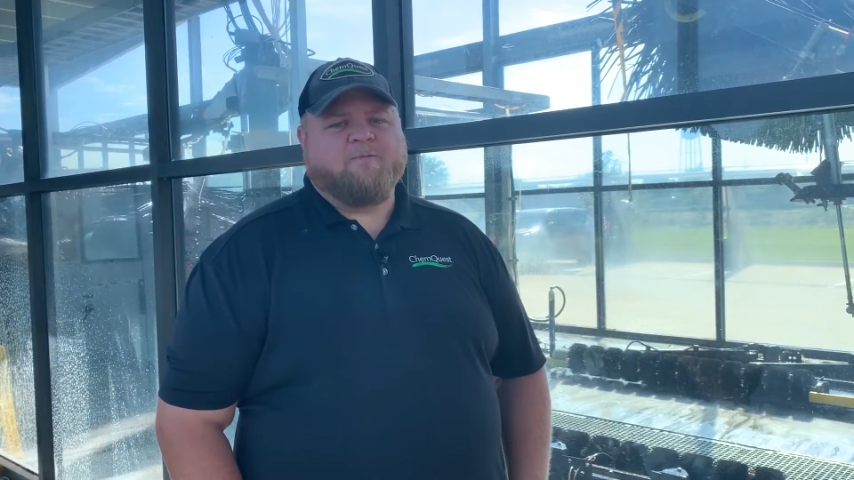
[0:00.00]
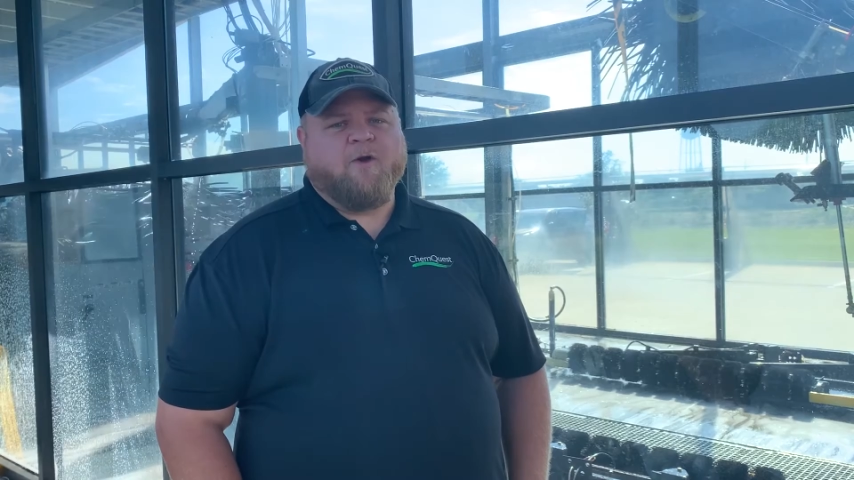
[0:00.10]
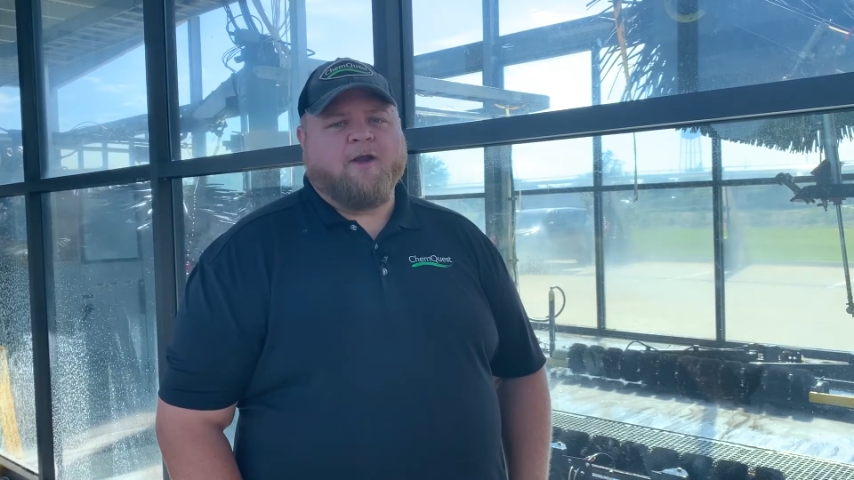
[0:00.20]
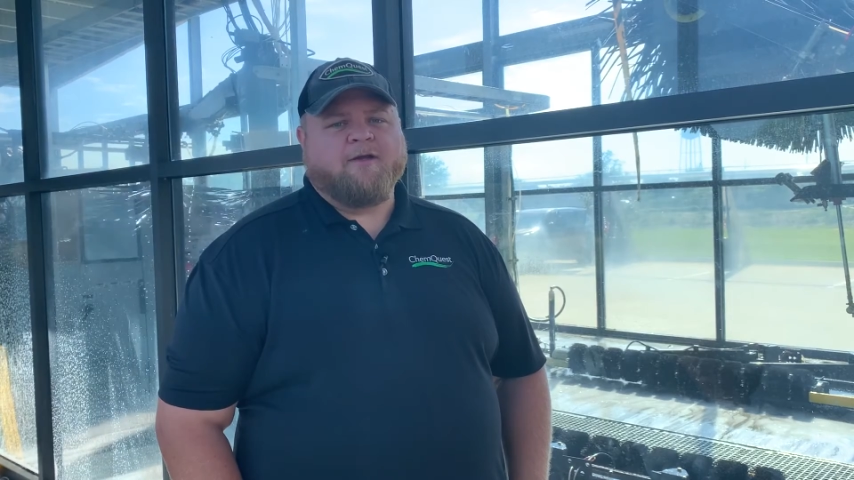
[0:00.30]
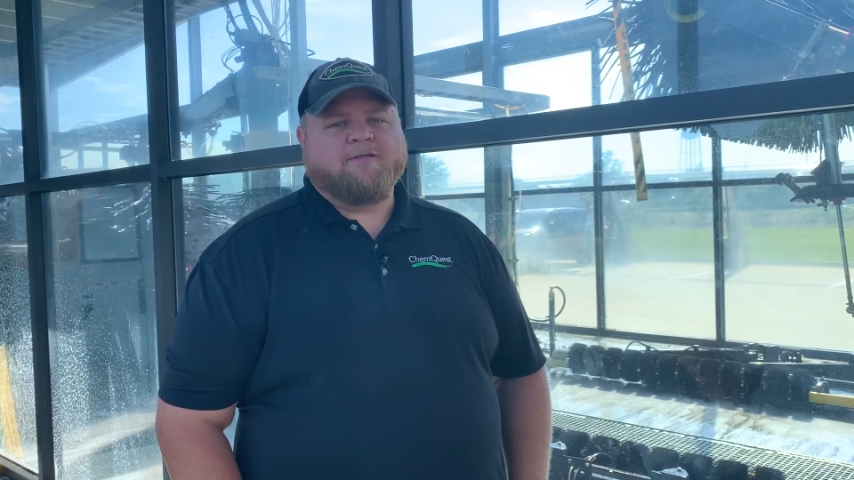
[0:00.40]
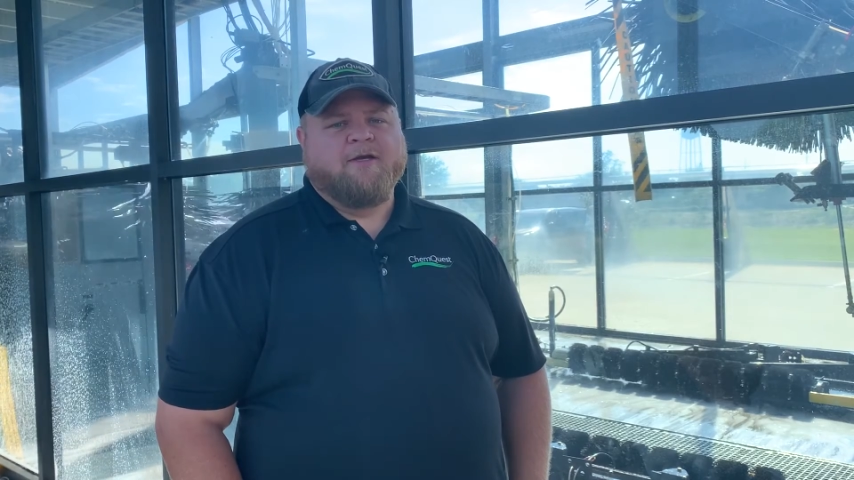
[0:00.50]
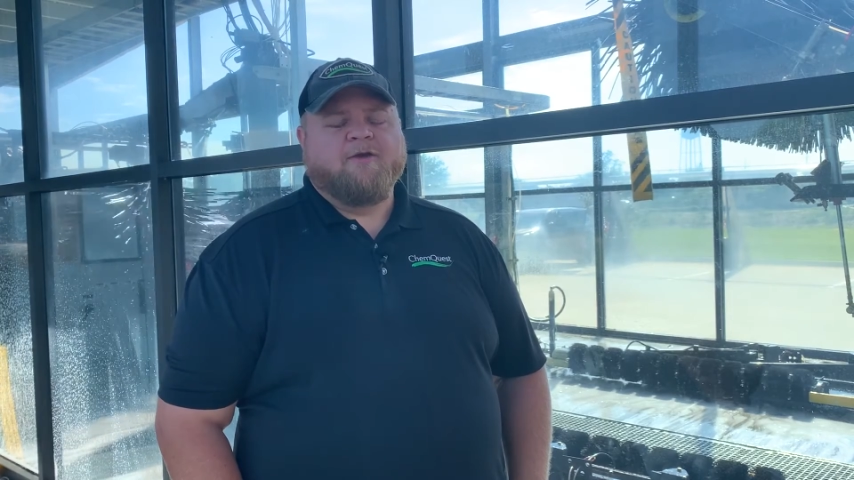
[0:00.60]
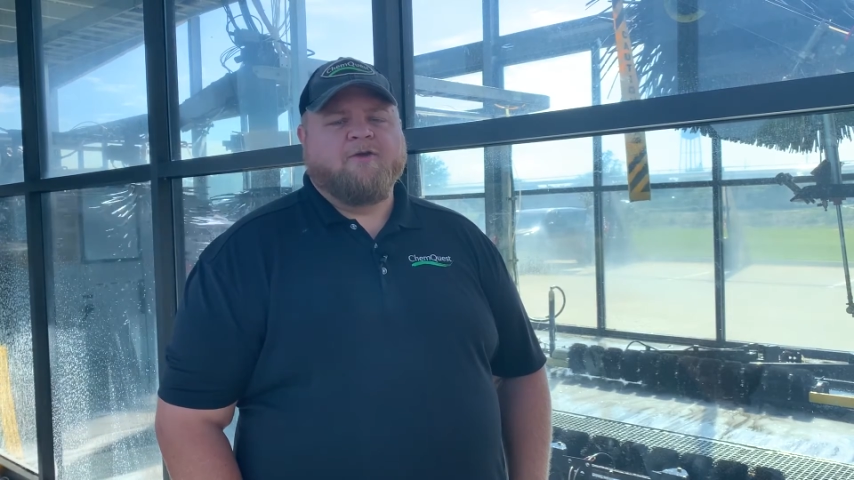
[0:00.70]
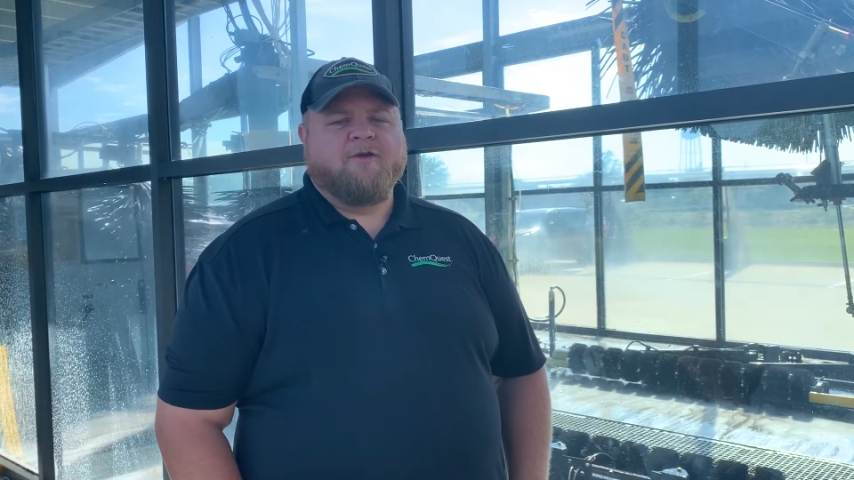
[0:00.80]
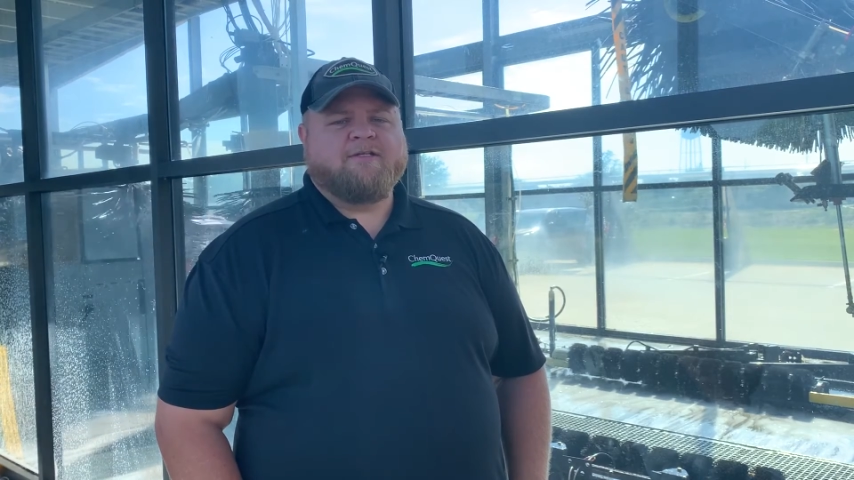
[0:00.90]
product,
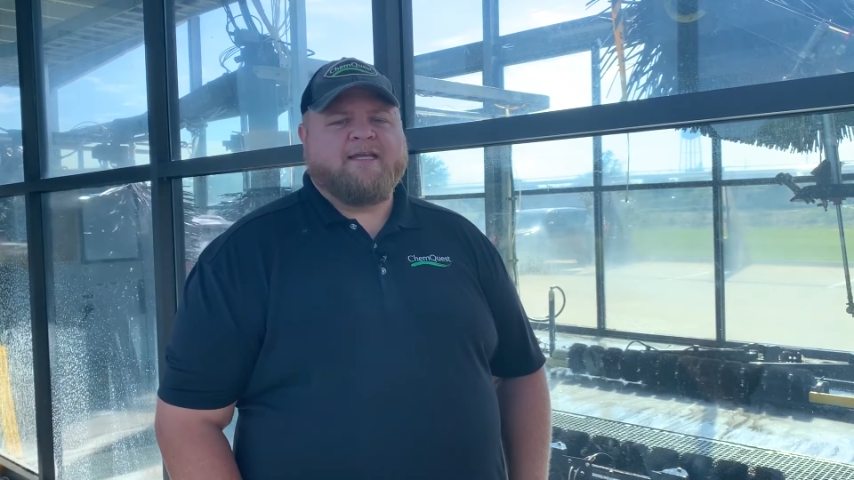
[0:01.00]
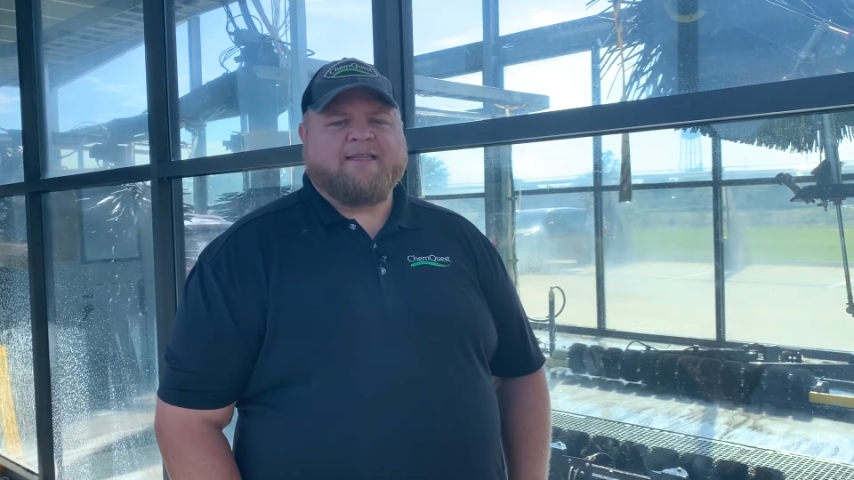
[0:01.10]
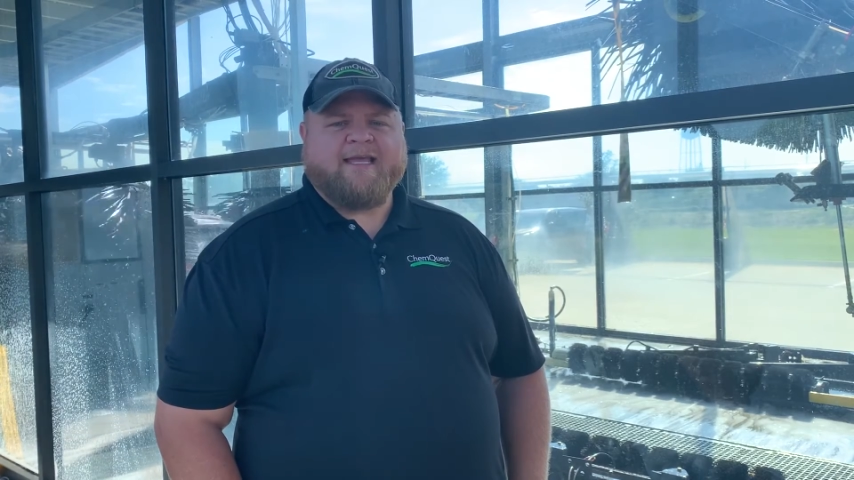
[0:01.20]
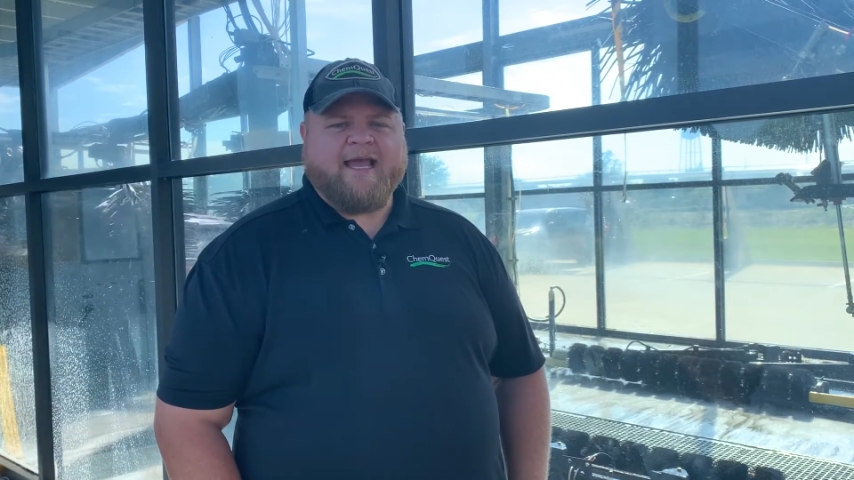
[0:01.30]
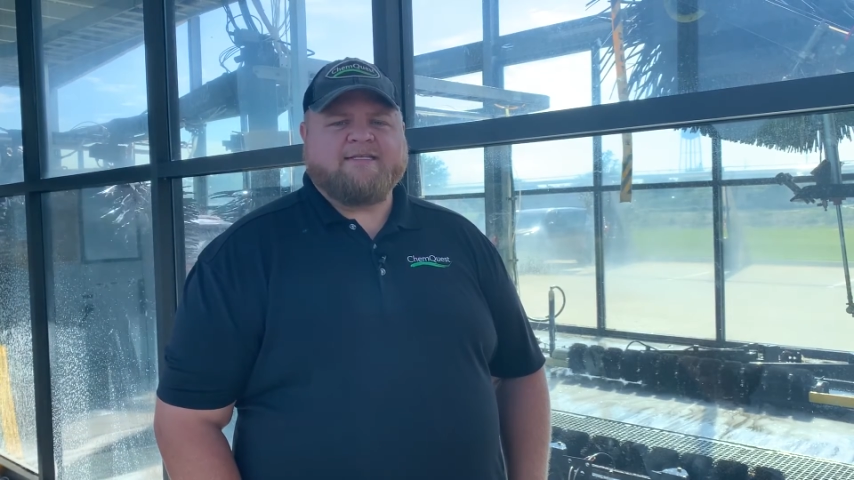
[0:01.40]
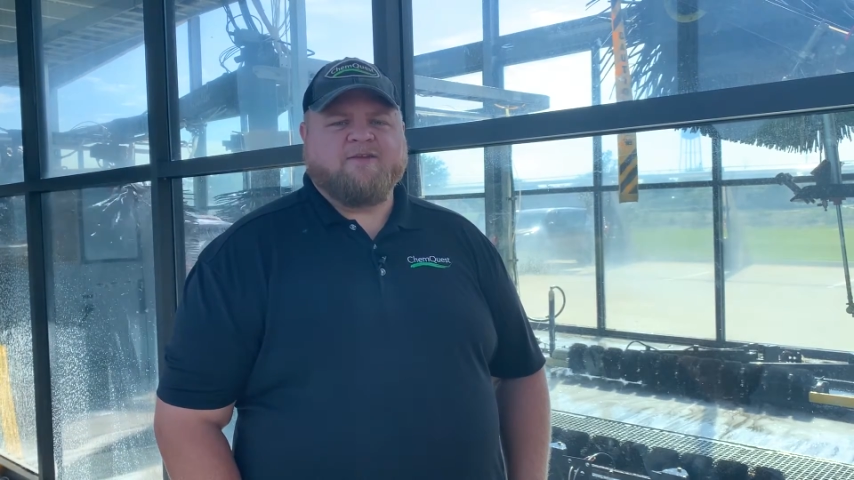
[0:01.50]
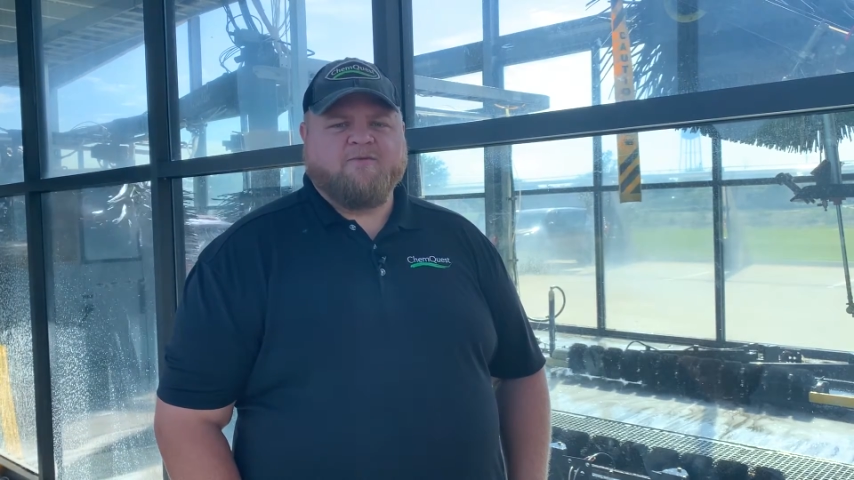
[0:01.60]
you're gonna take the acid